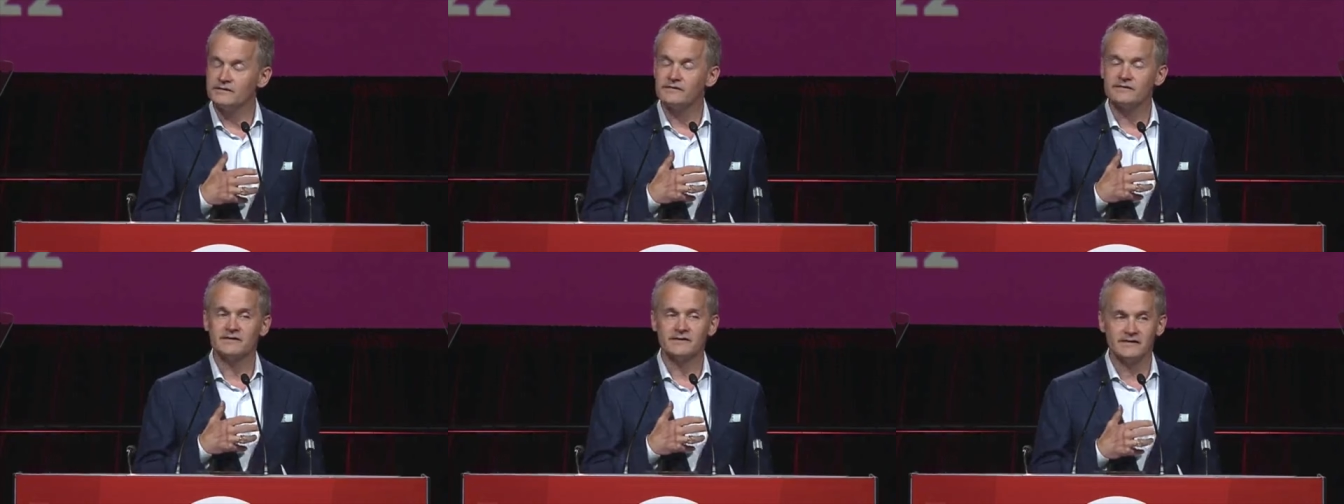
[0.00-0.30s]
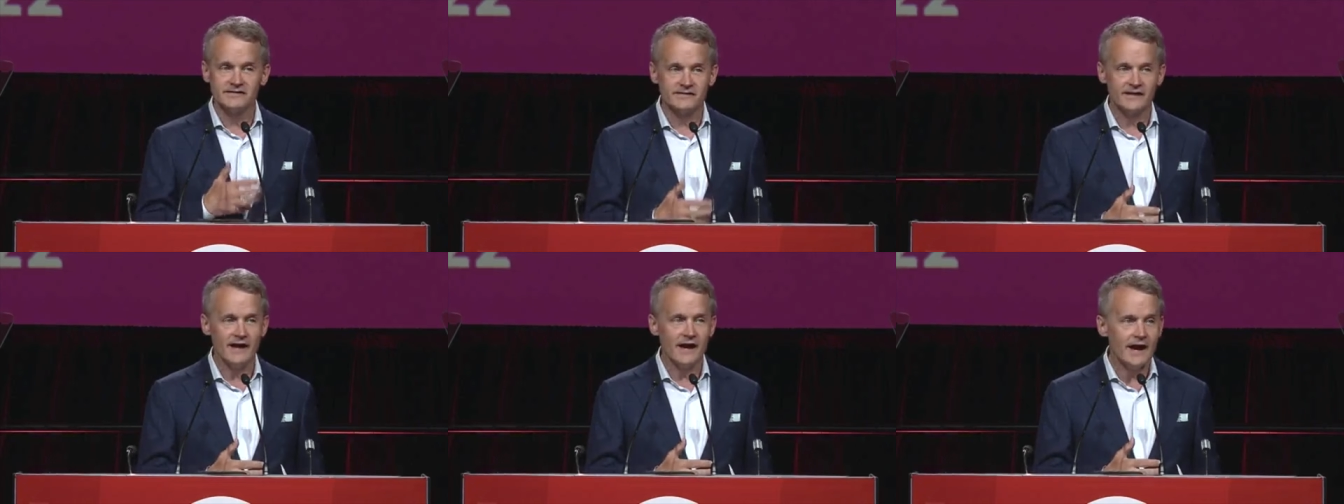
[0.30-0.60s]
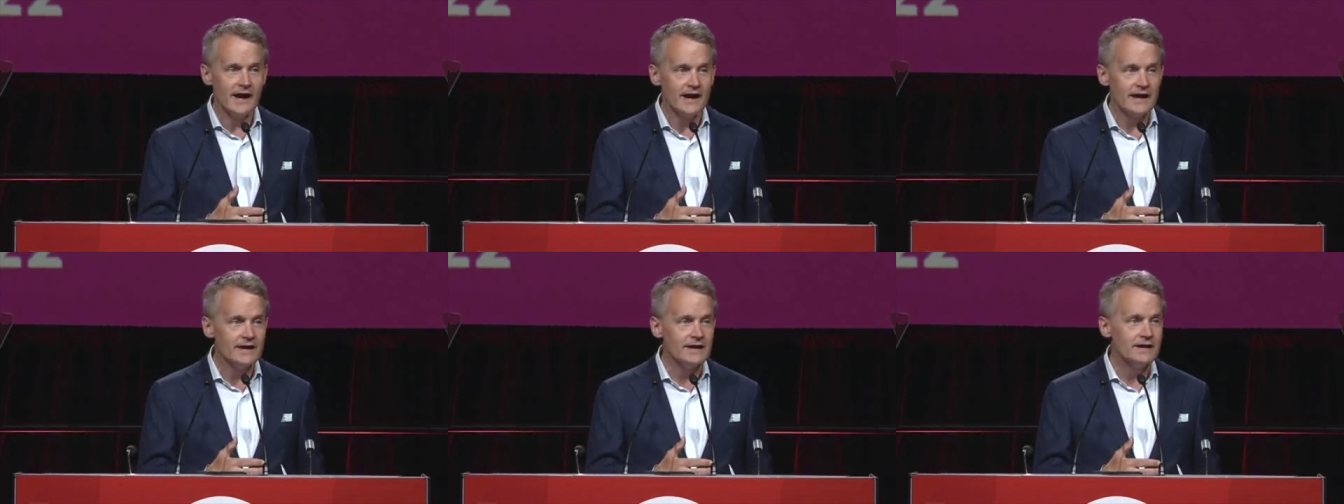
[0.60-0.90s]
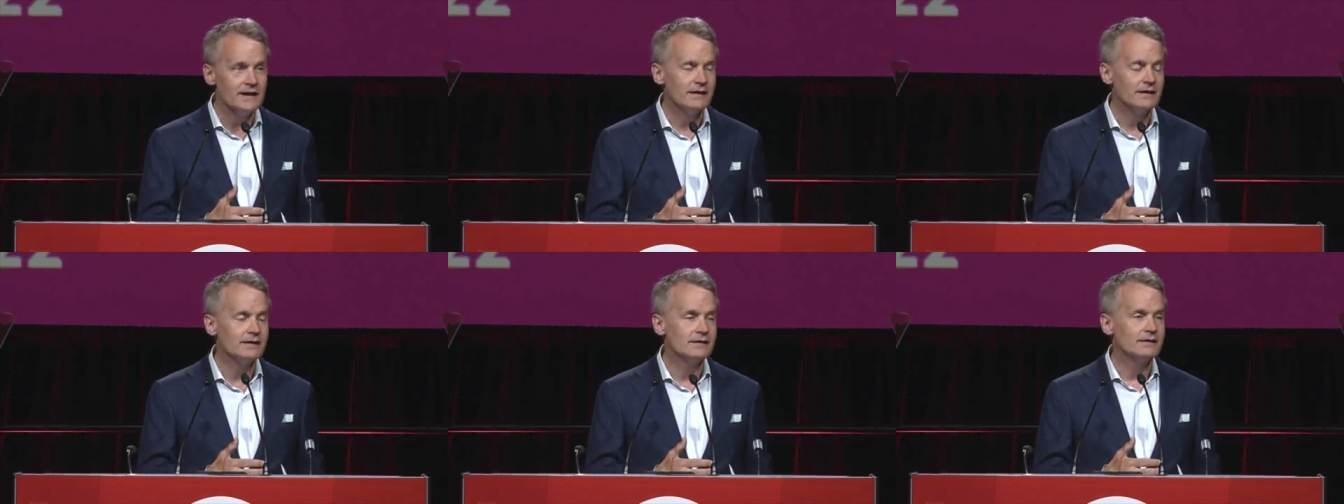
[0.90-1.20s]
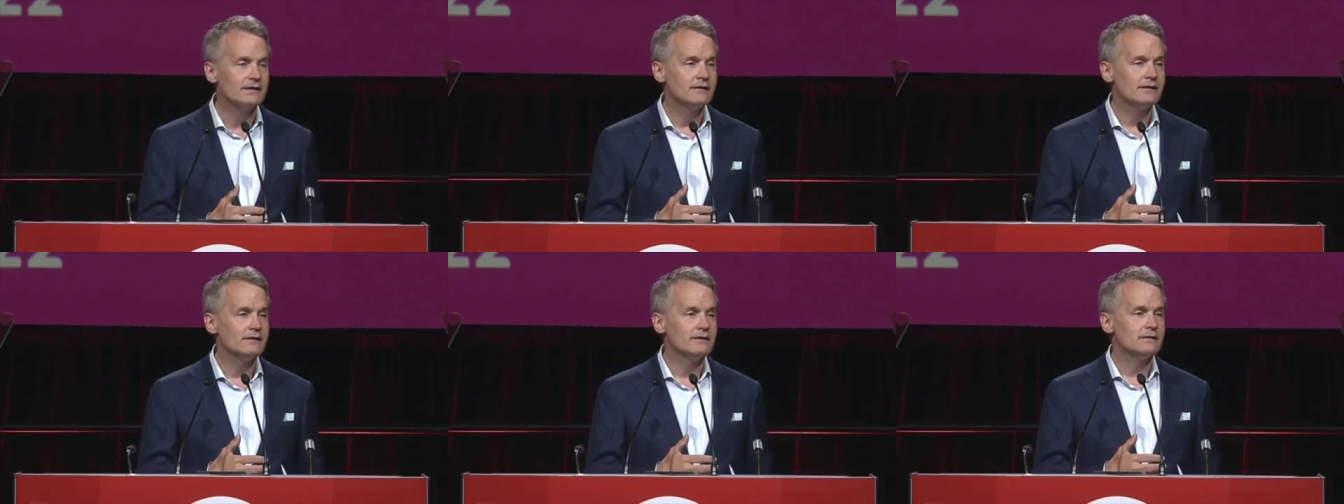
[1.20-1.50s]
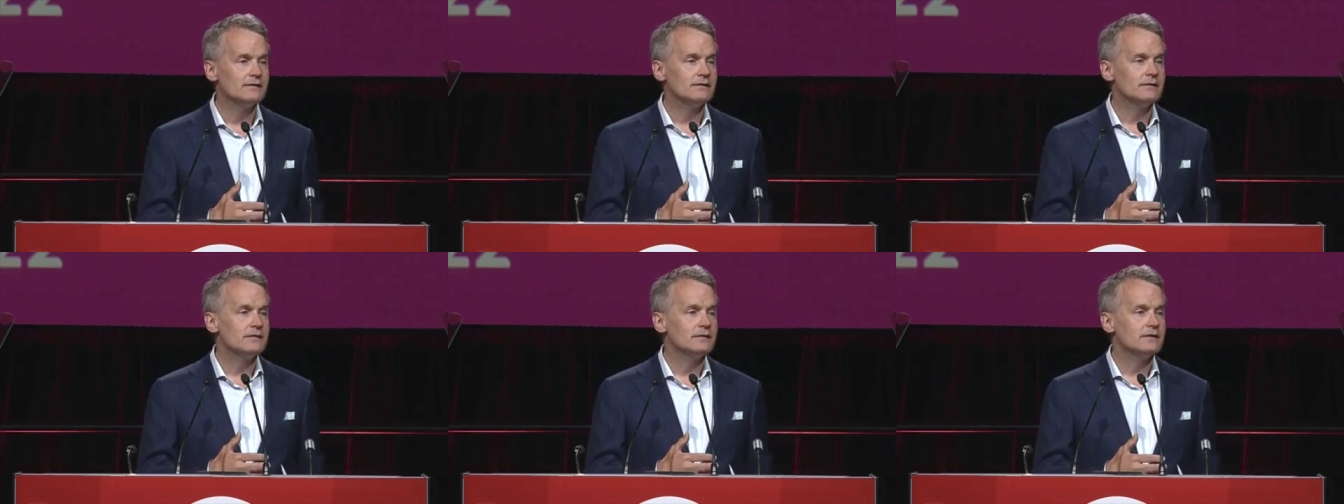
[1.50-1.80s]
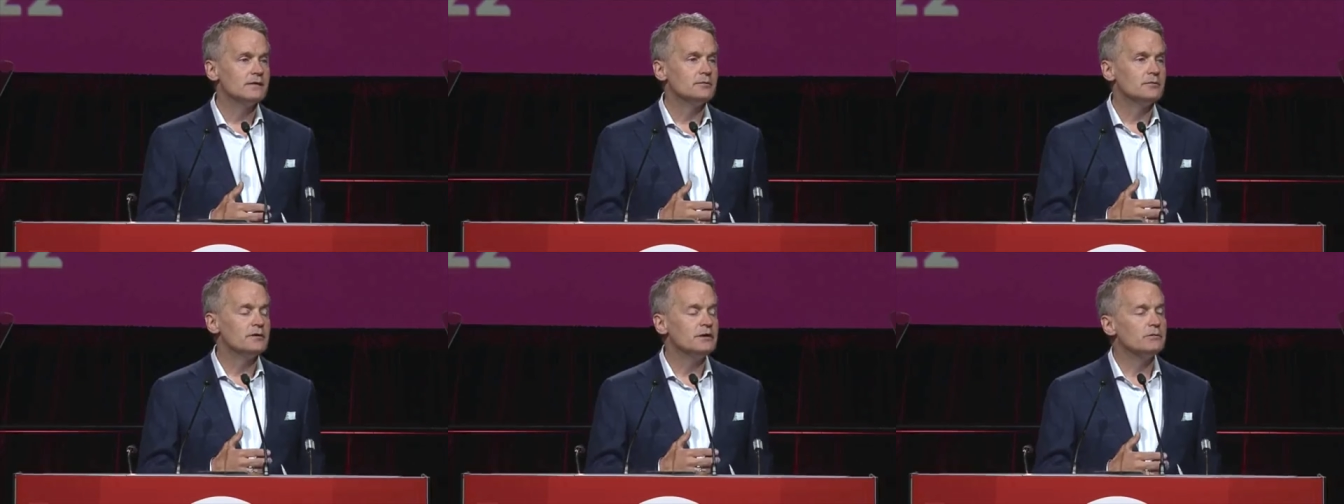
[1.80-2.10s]
today,
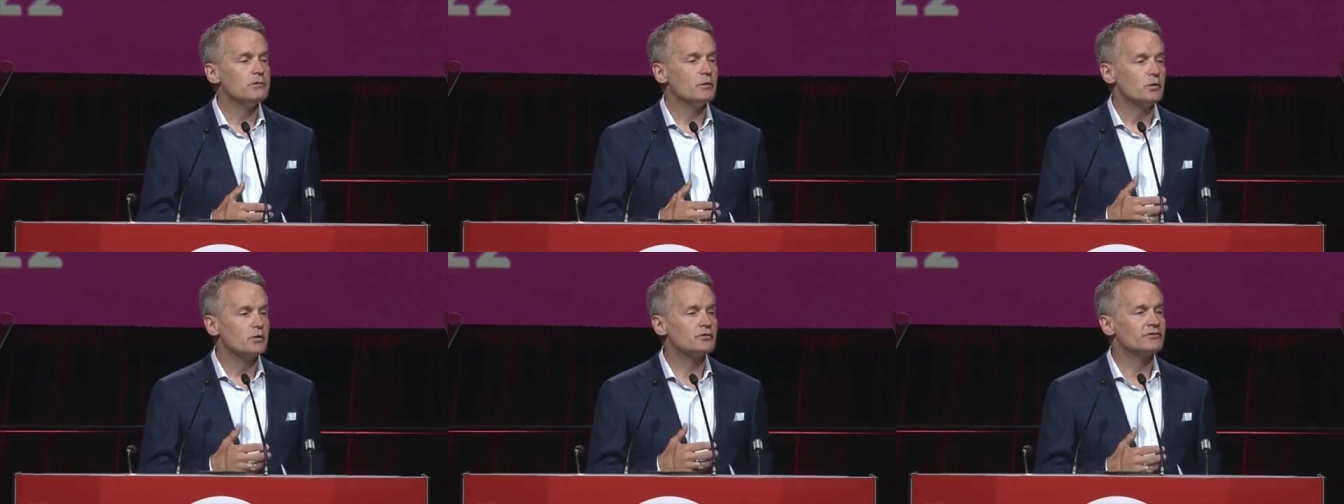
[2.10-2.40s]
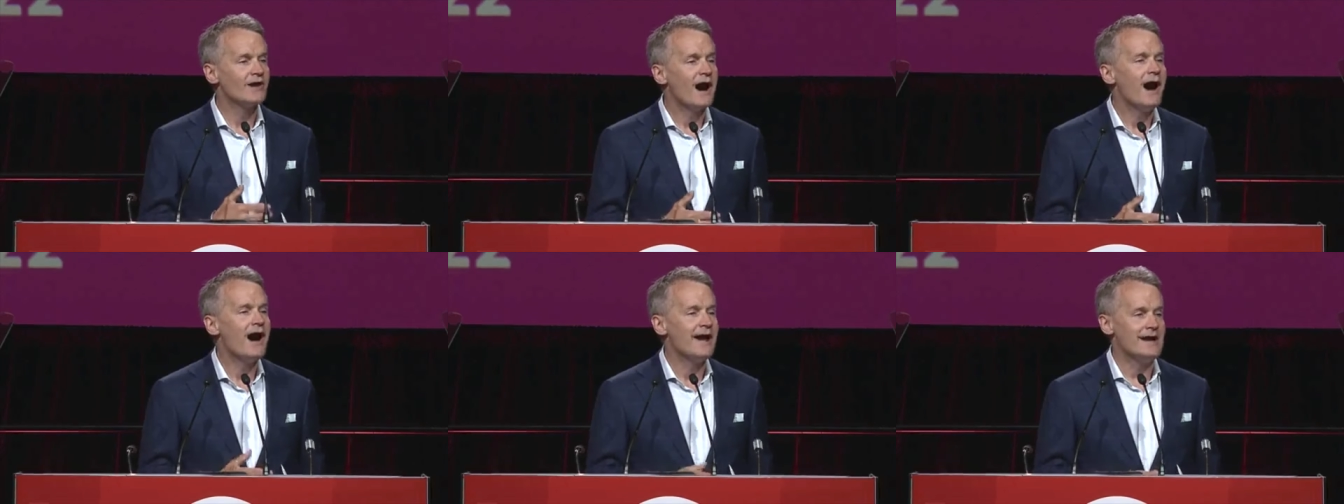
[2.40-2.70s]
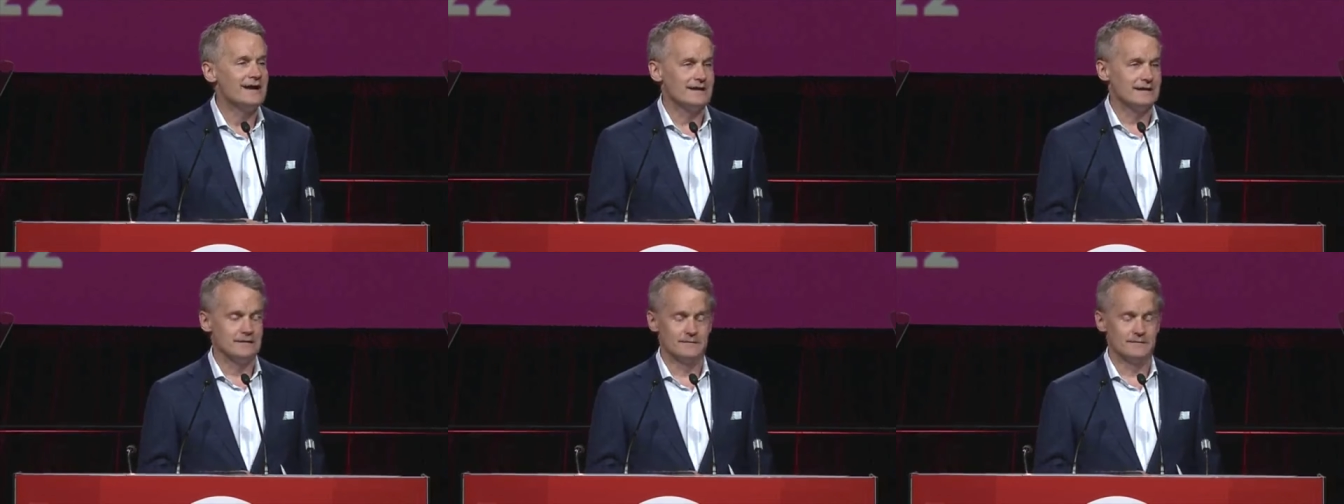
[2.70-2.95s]
people were dying.